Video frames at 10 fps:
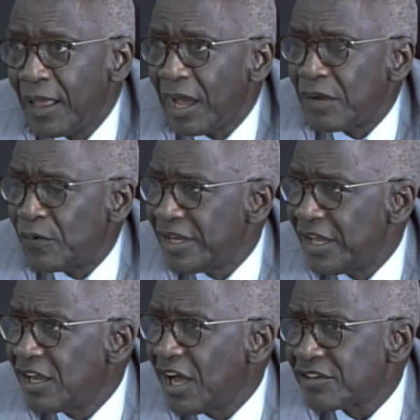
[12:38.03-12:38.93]
And when
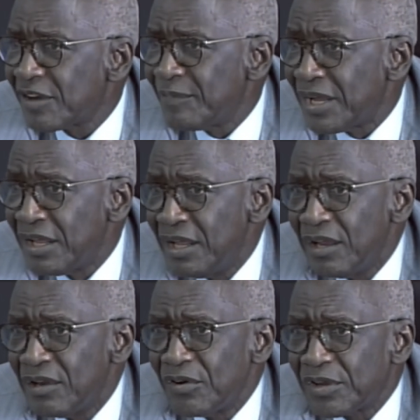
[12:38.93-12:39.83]
he got
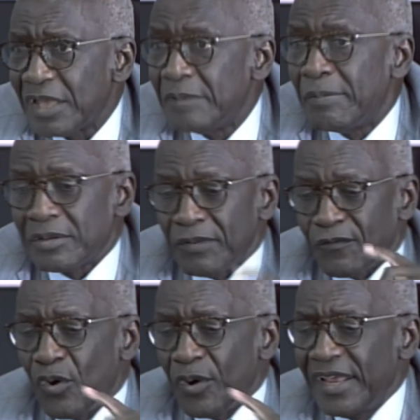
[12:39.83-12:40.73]
but
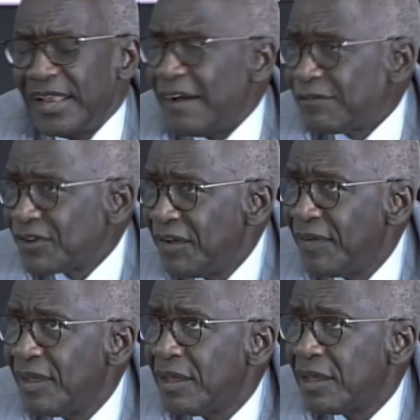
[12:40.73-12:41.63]
before he left,
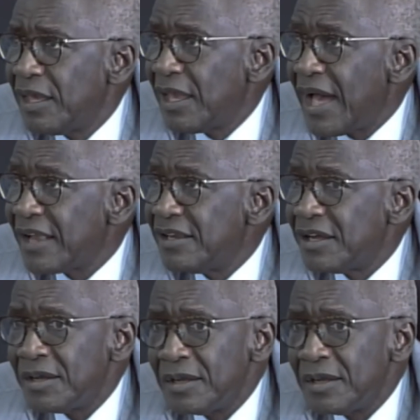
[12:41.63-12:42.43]
he had